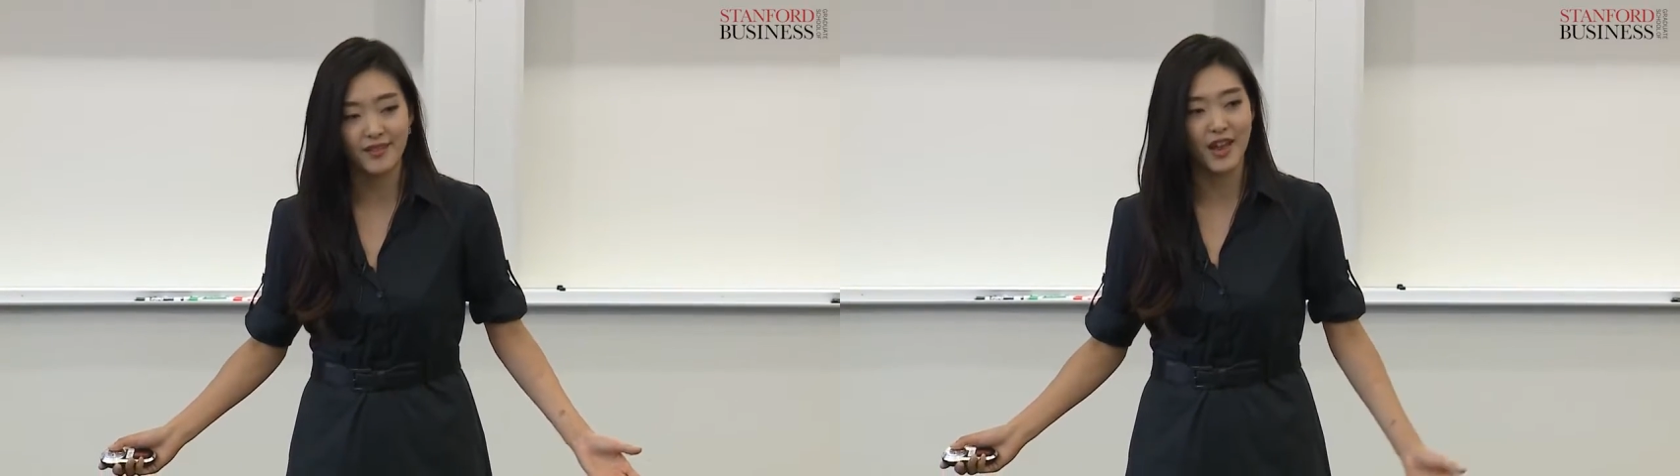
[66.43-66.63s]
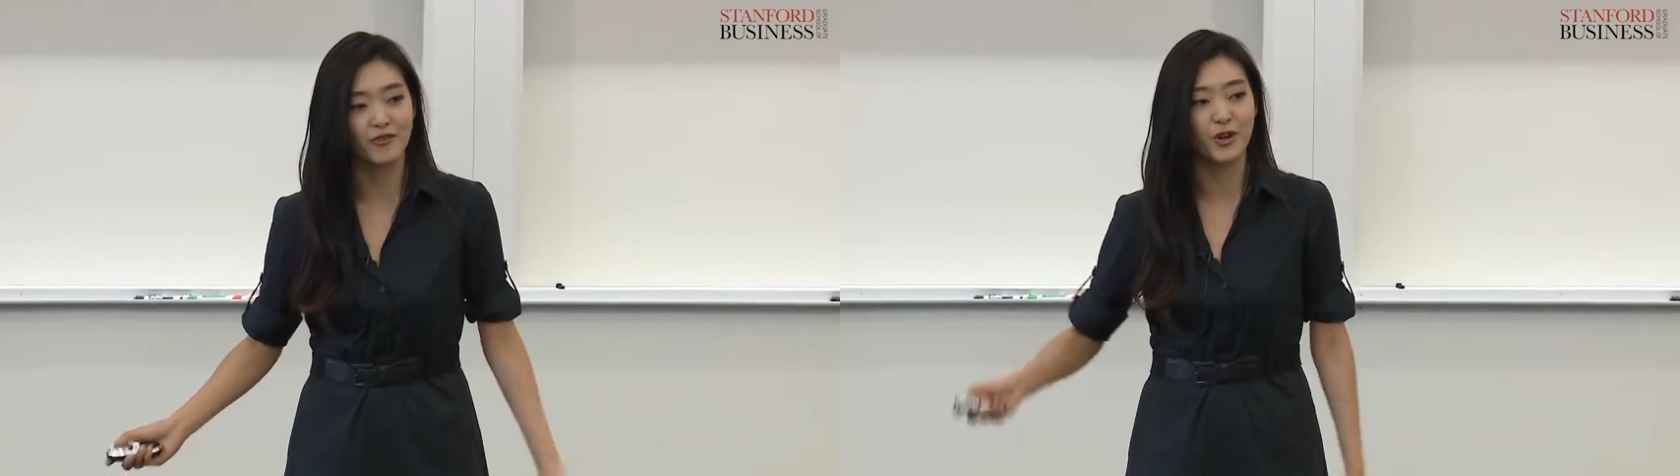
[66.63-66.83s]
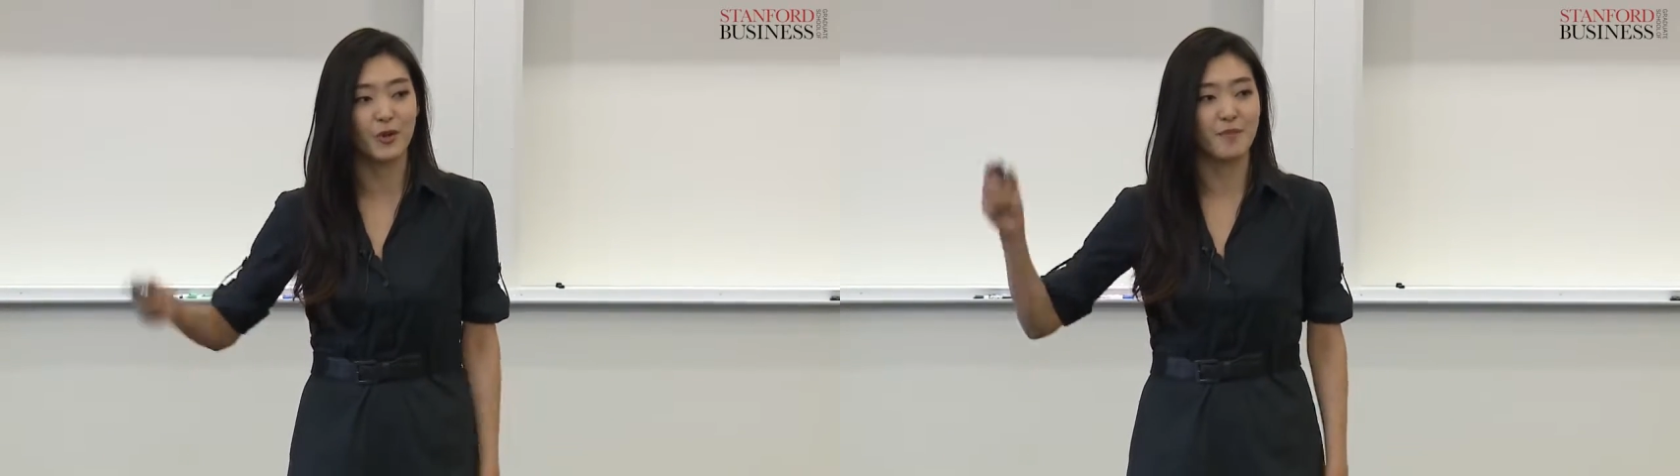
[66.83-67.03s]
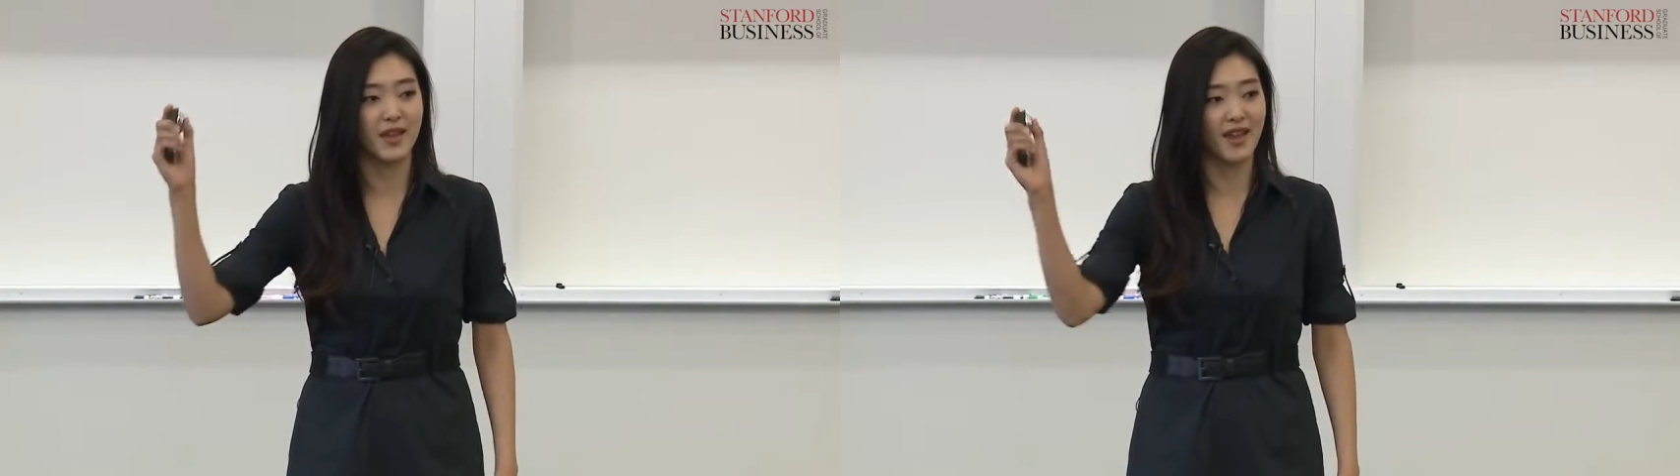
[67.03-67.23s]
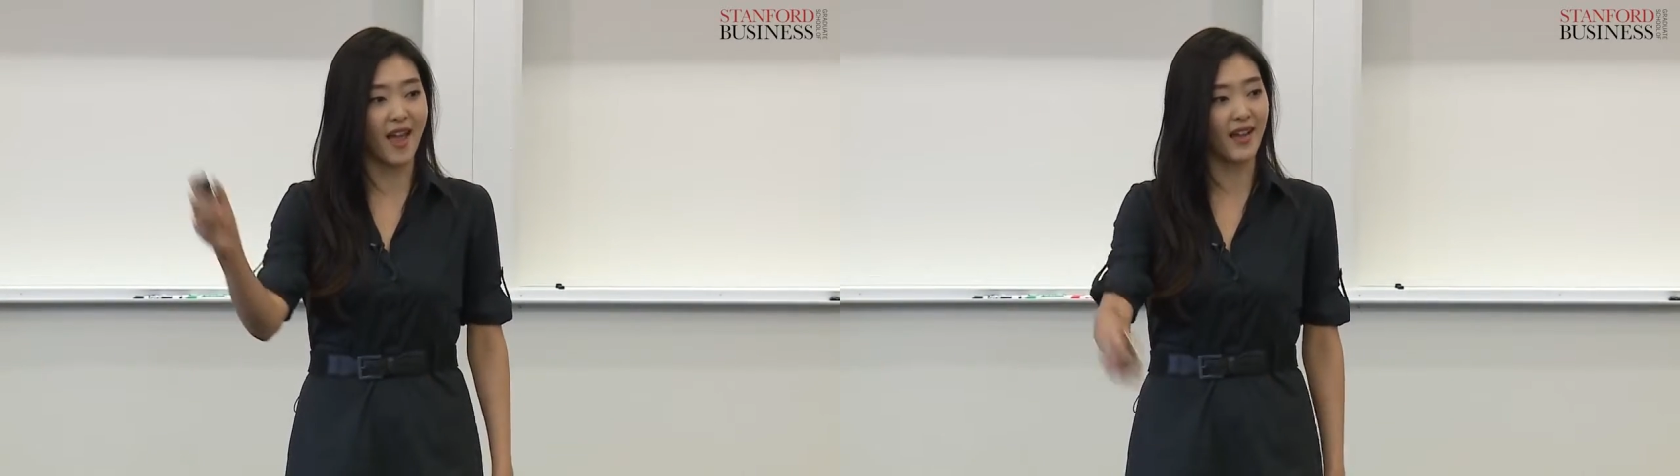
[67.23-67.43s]
and wrote a
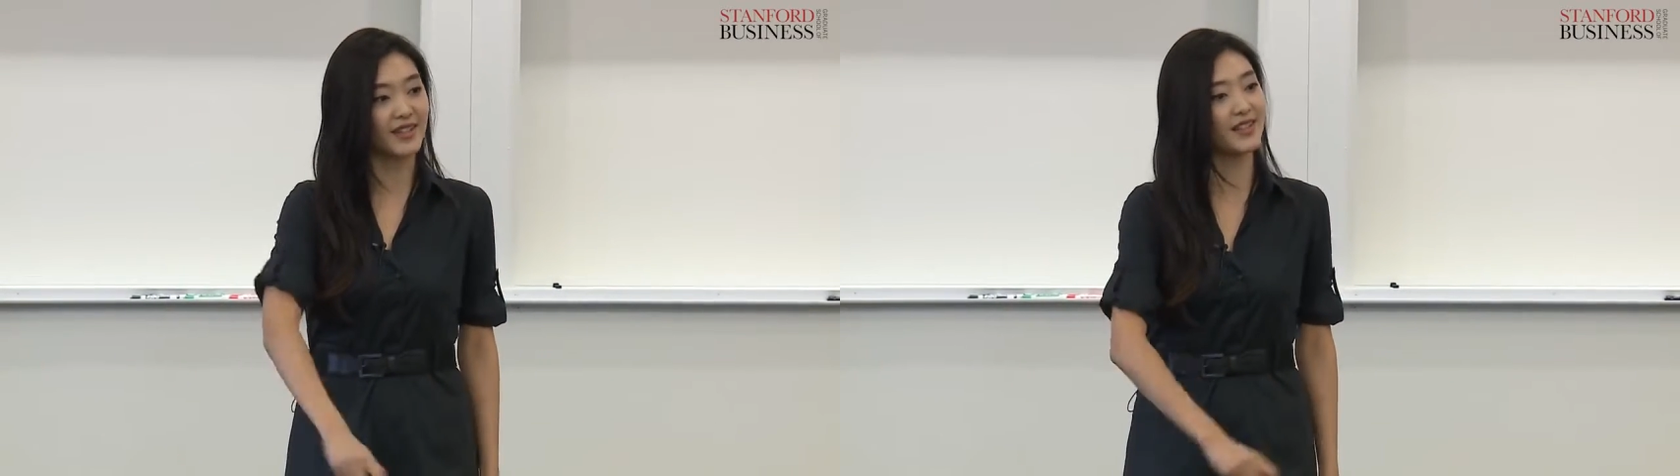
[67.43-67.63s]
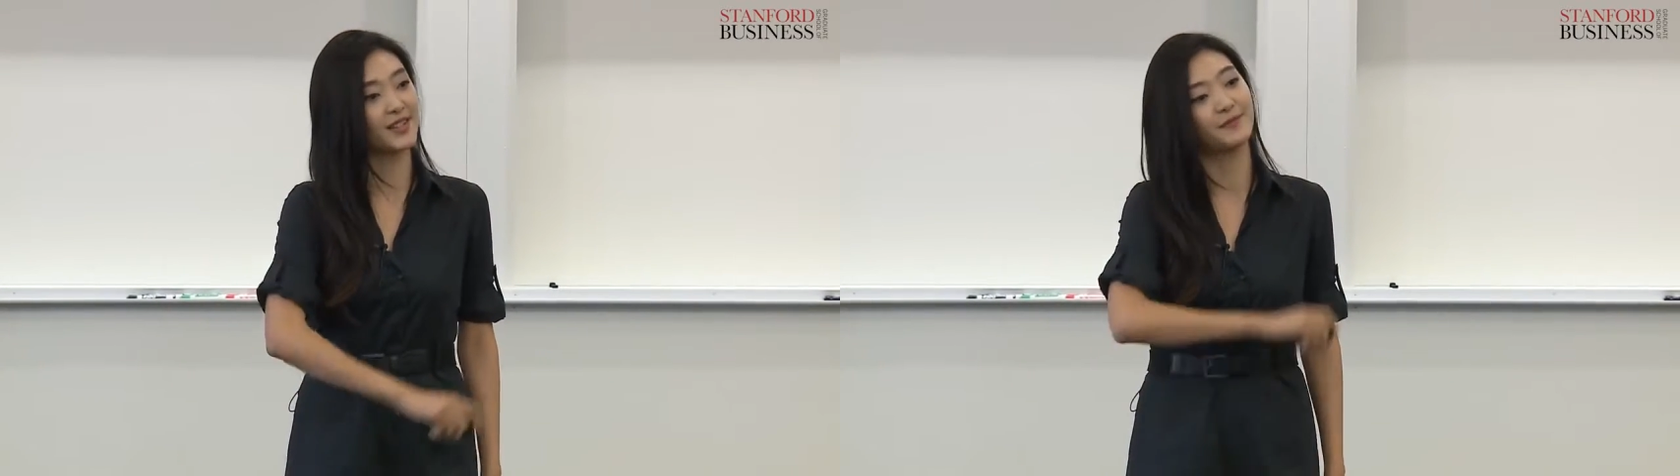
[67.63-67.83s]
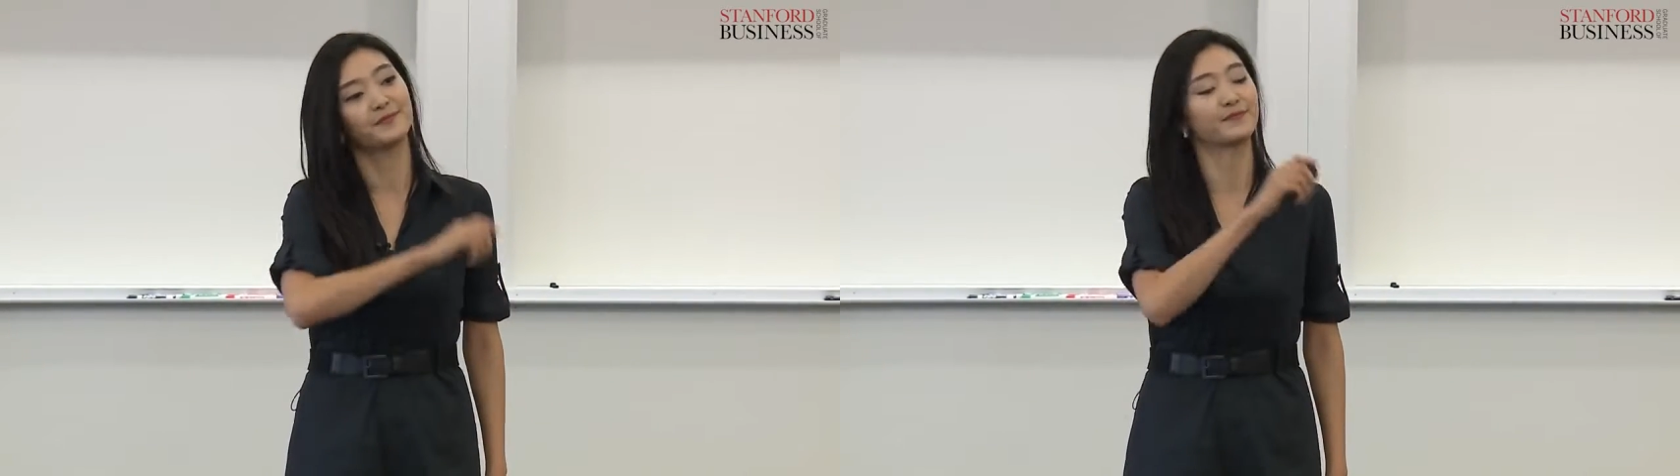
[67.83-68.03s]
big X.